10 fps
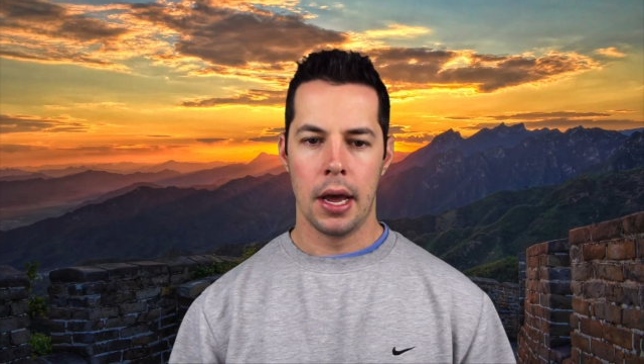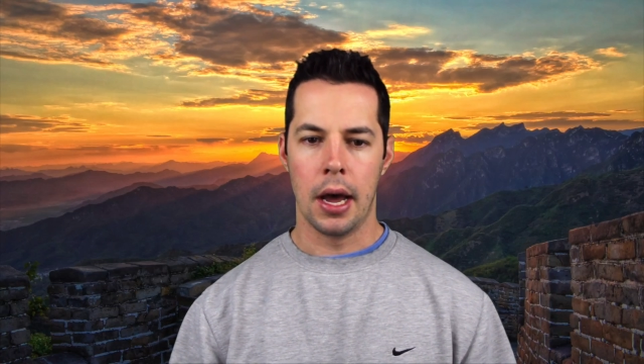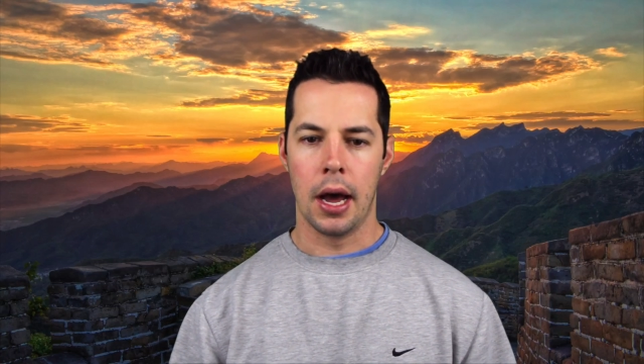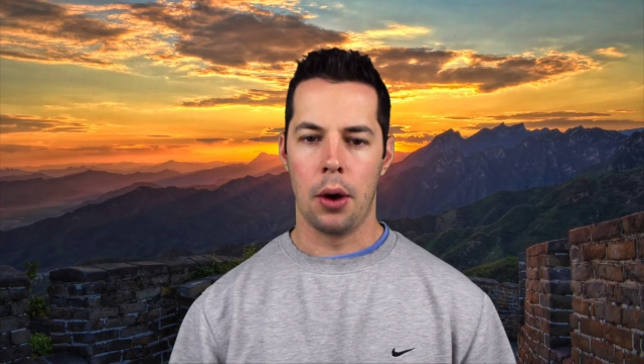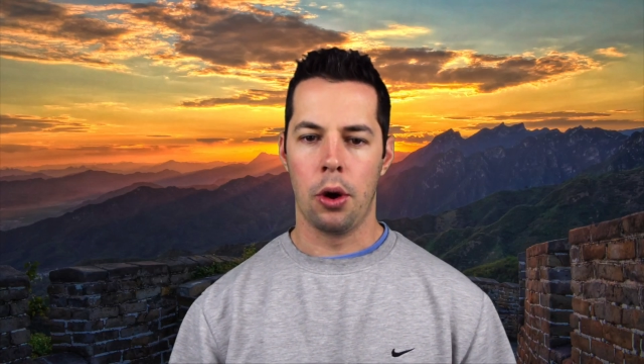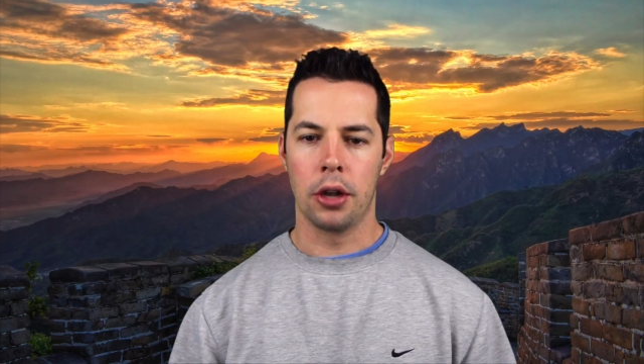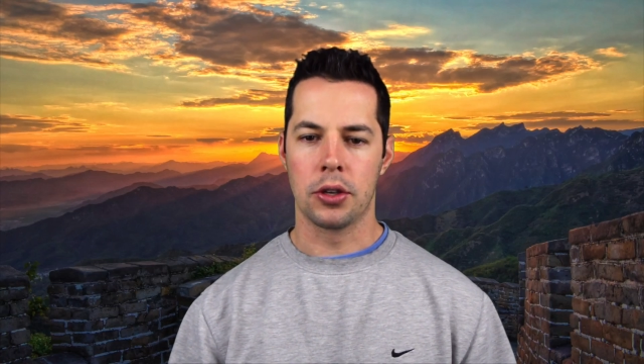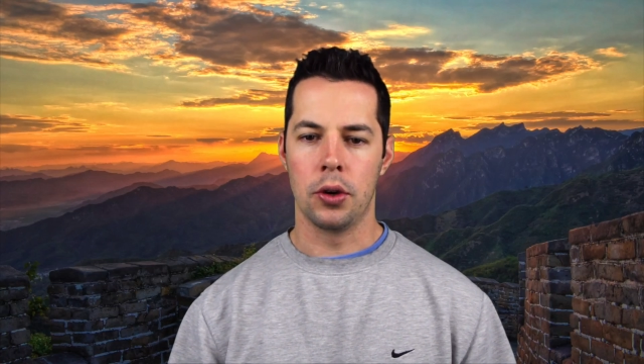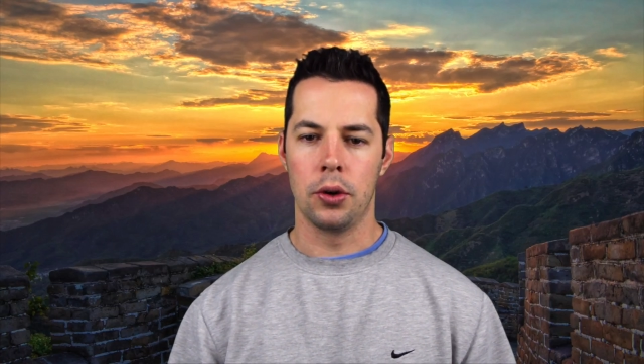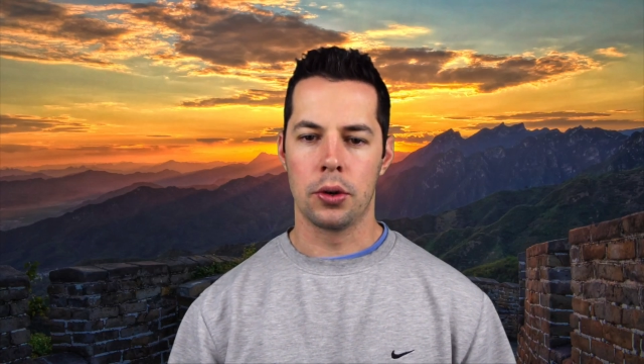We'll
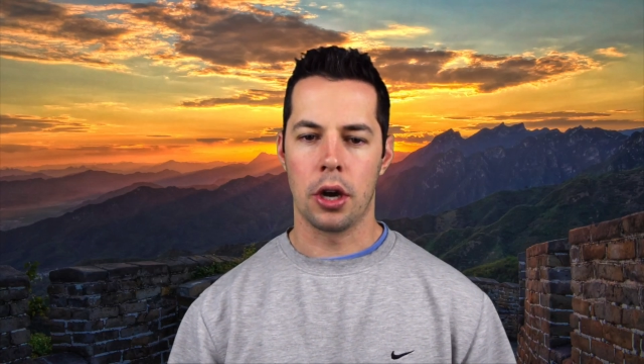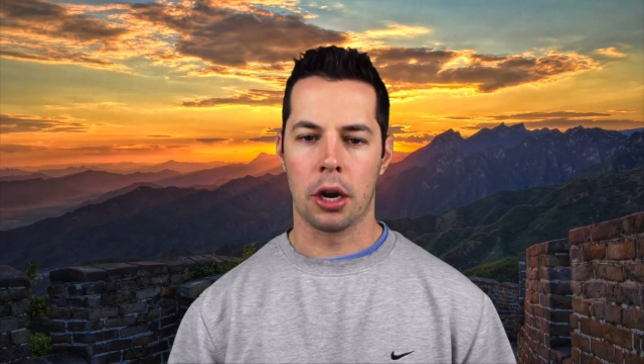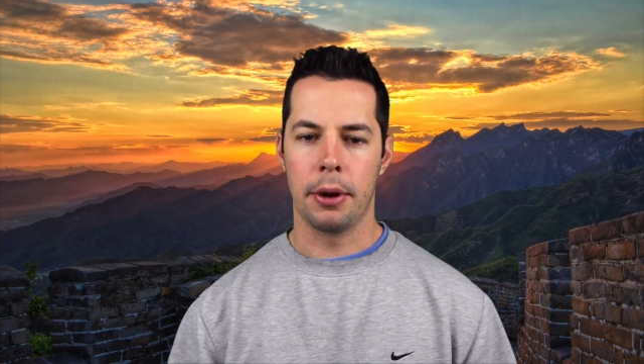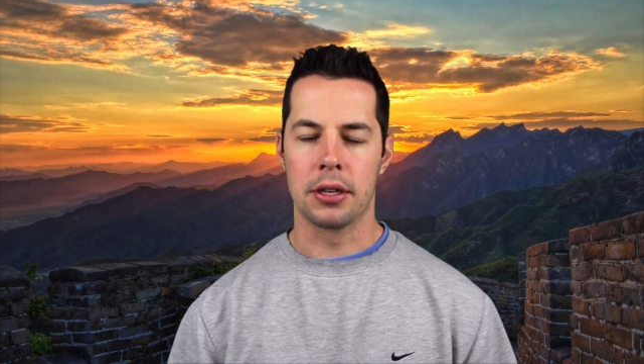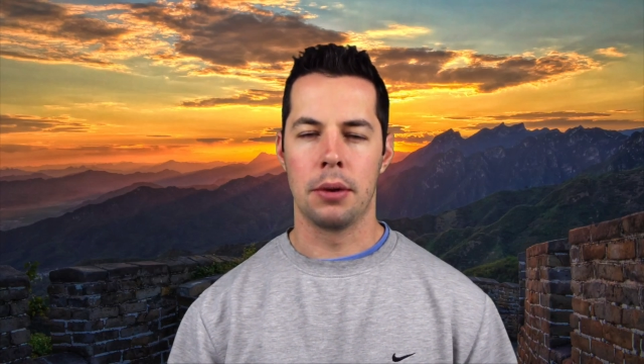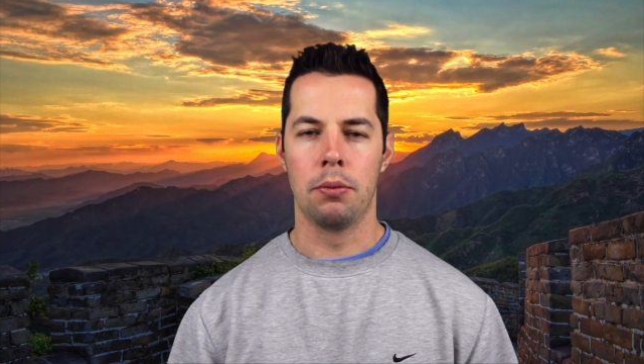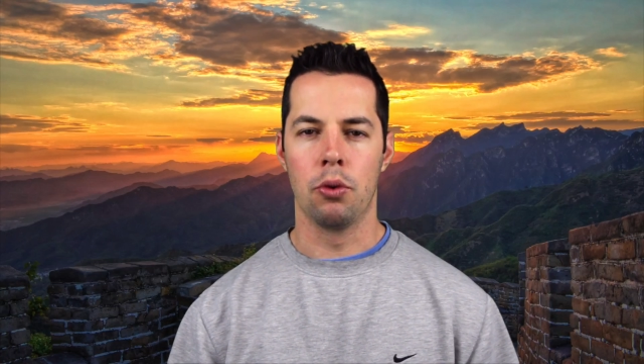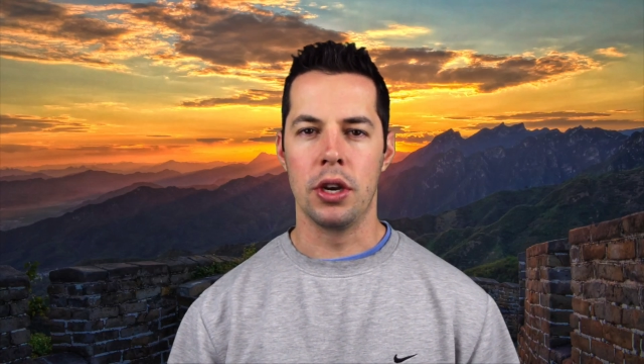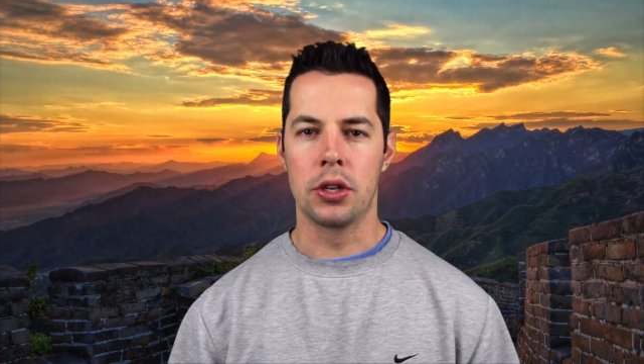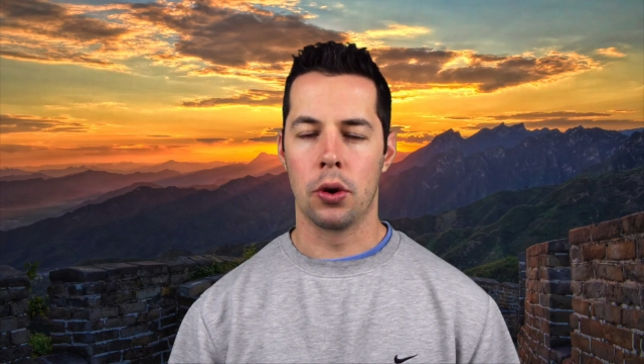also talk about some
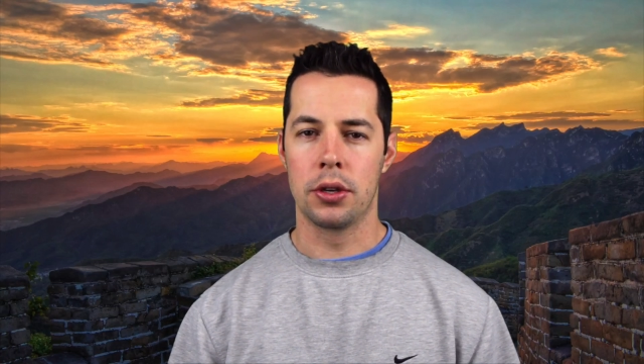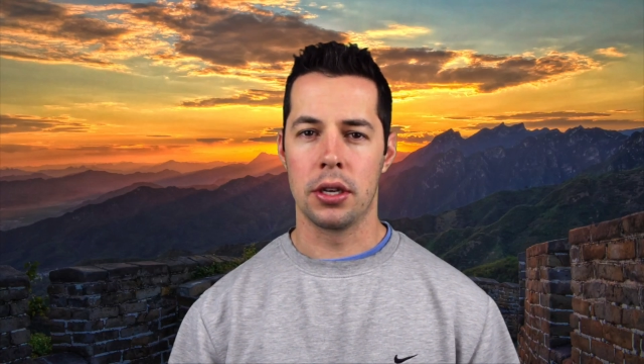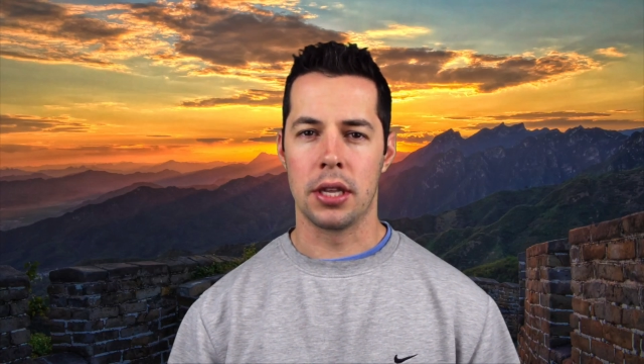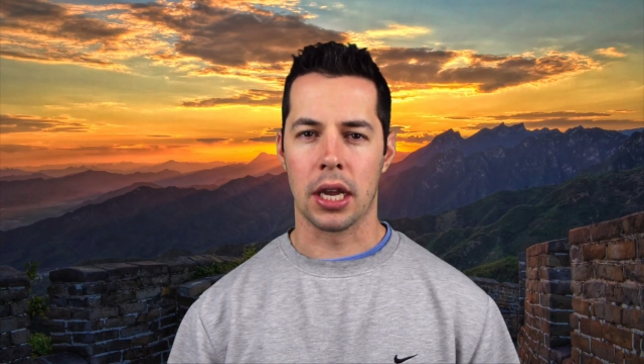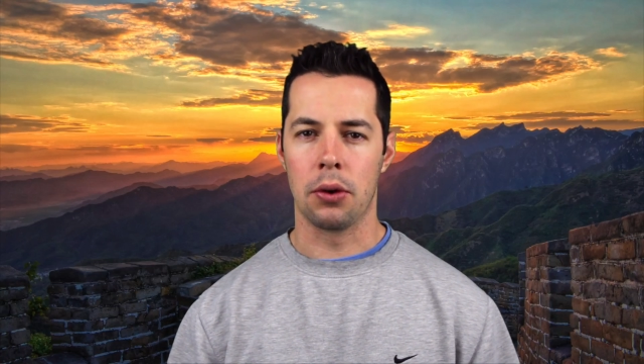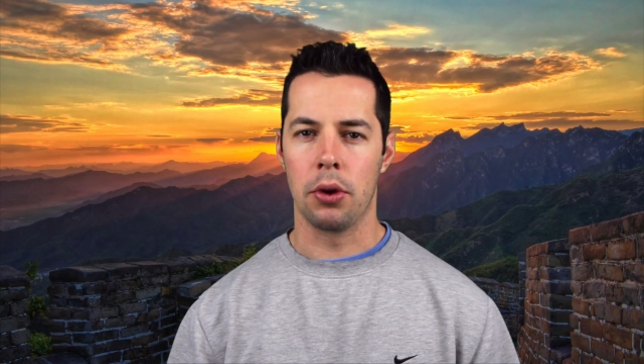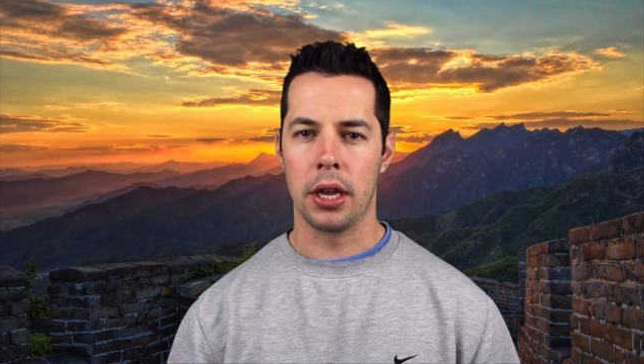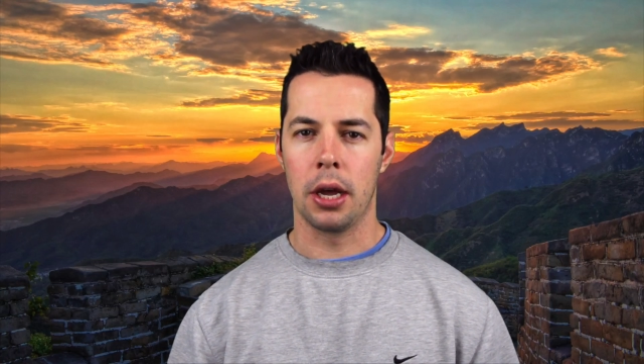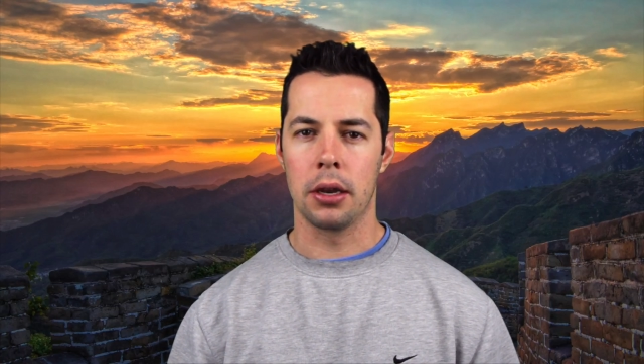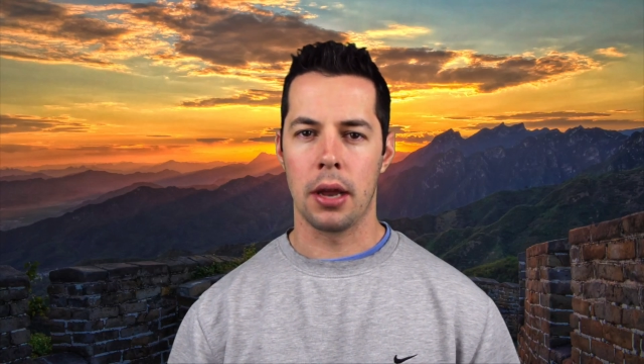resources that can really